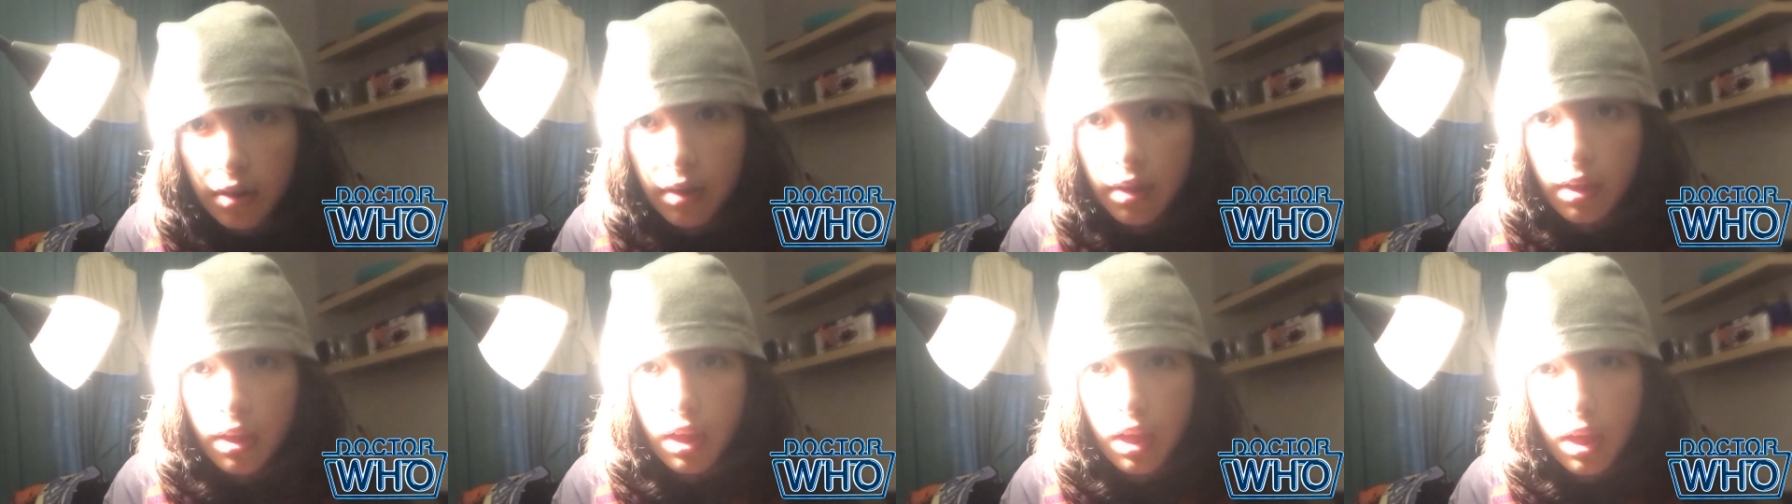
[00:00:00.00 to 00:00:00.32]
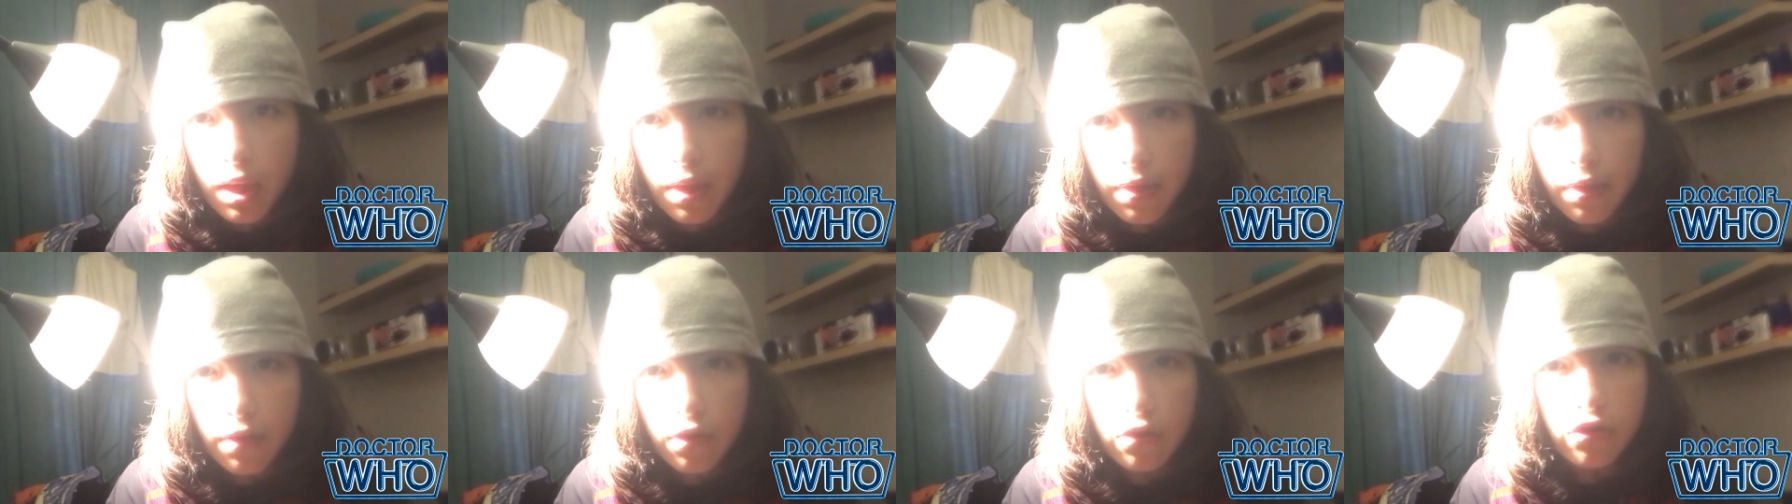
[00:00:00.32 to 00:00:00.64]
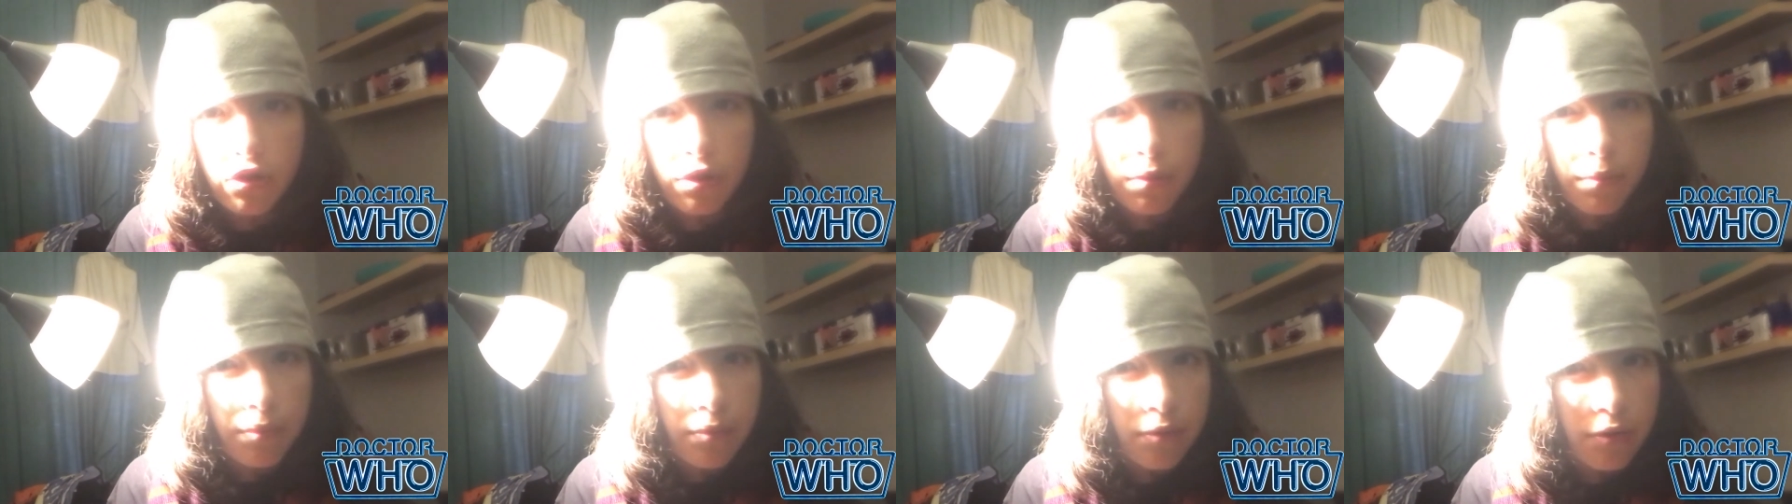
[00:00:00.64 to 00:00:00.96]
and there
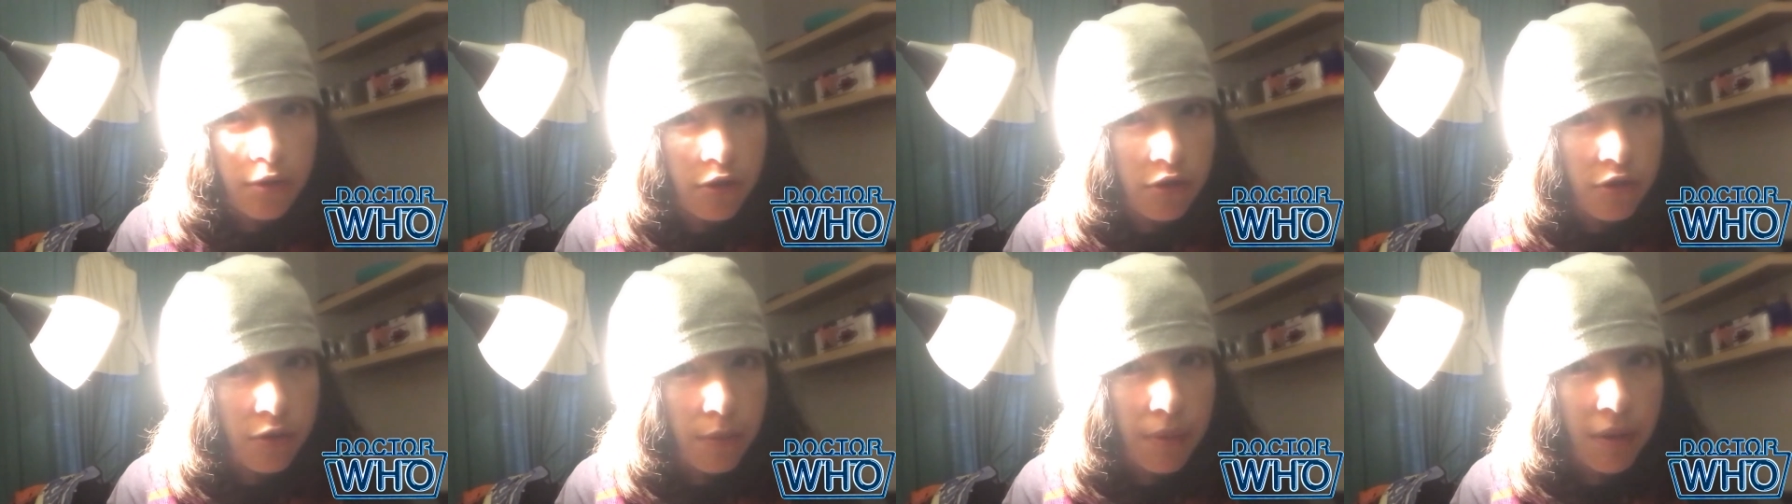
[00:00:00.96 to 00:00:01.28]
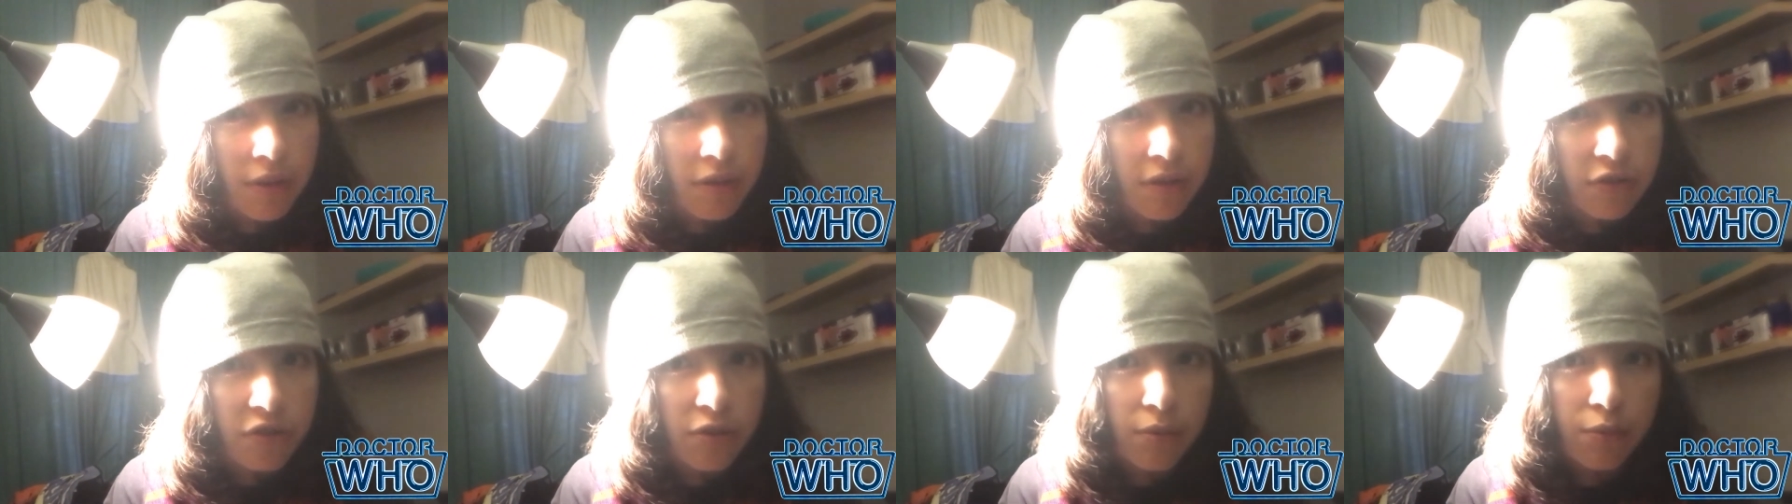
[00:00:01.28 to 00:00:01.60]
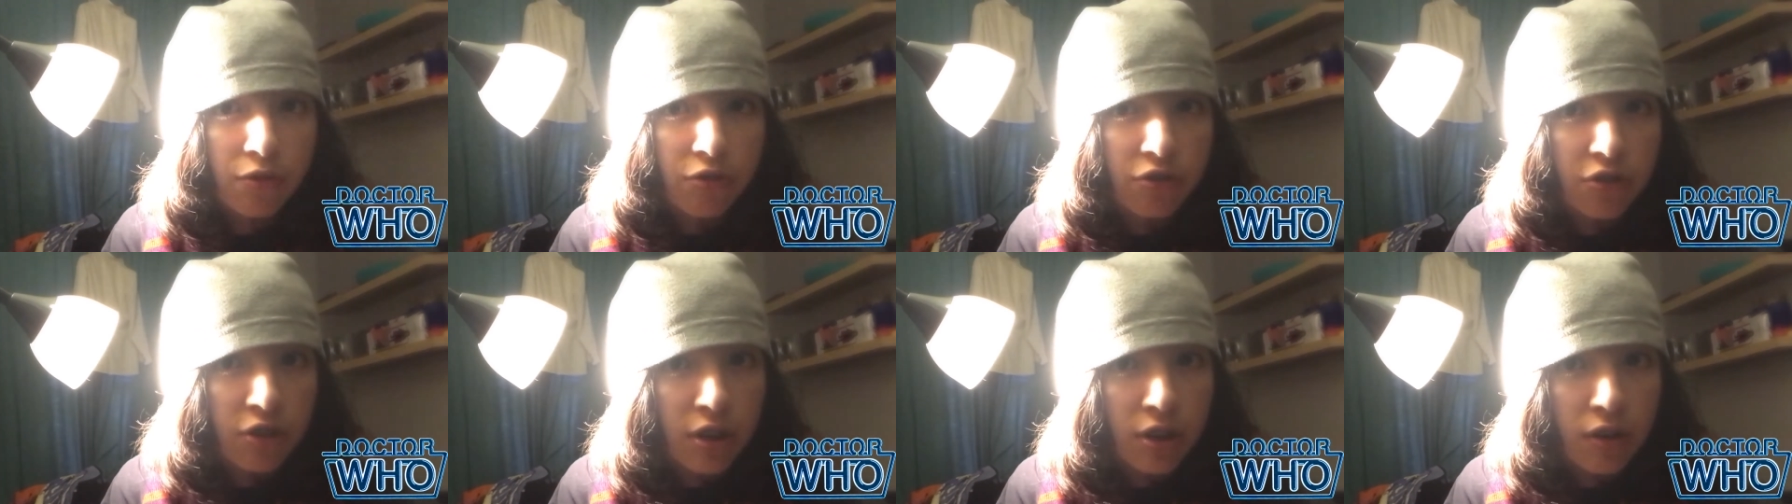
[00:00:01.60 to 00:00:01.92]
seems to be some
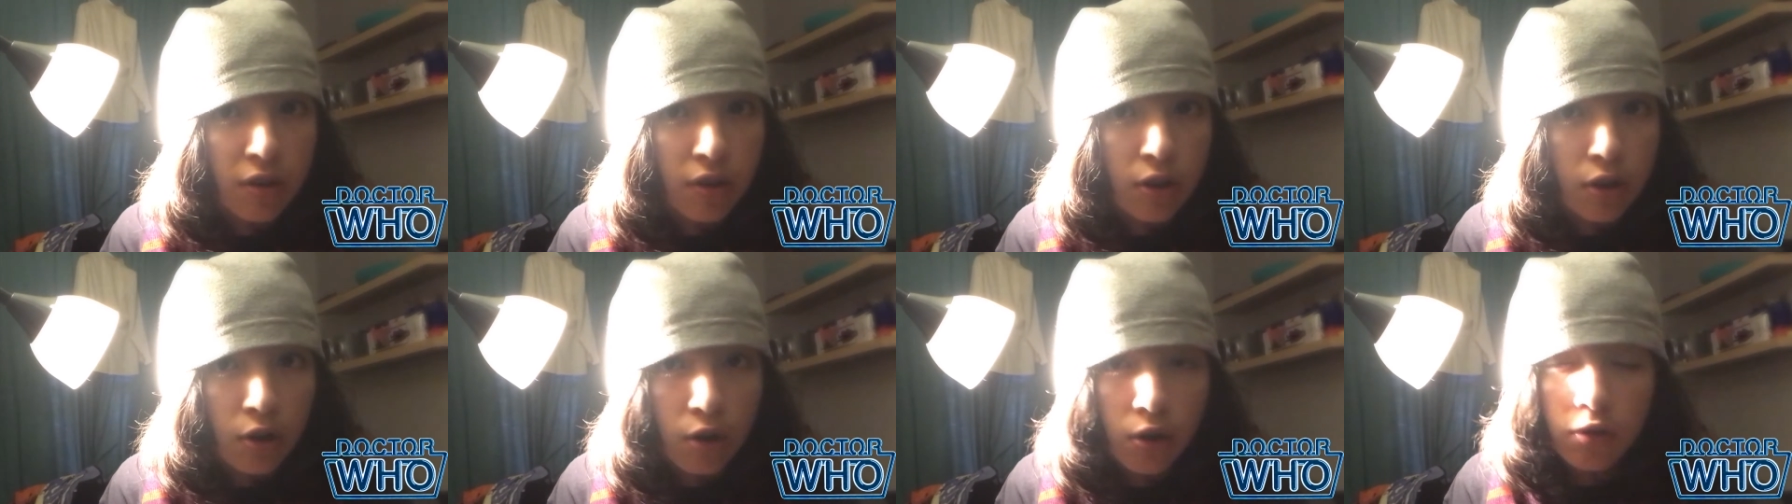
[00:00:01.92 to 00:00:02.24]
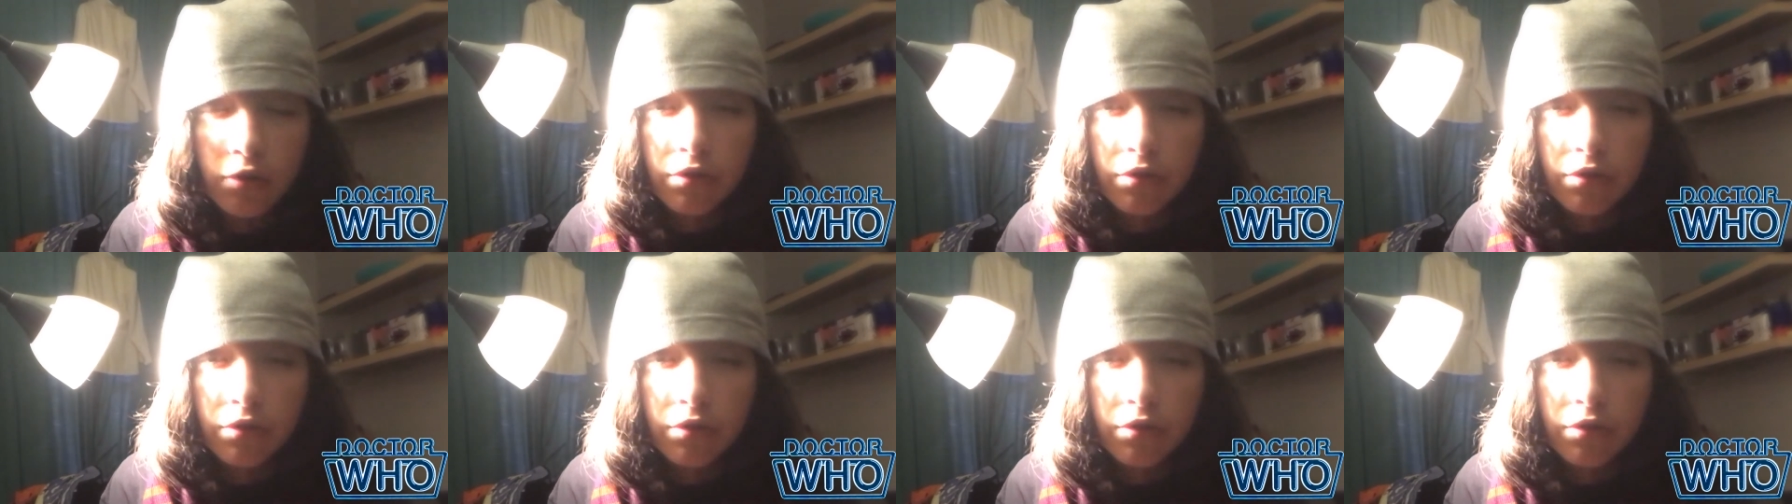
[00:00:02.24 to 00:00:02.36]
secret cult,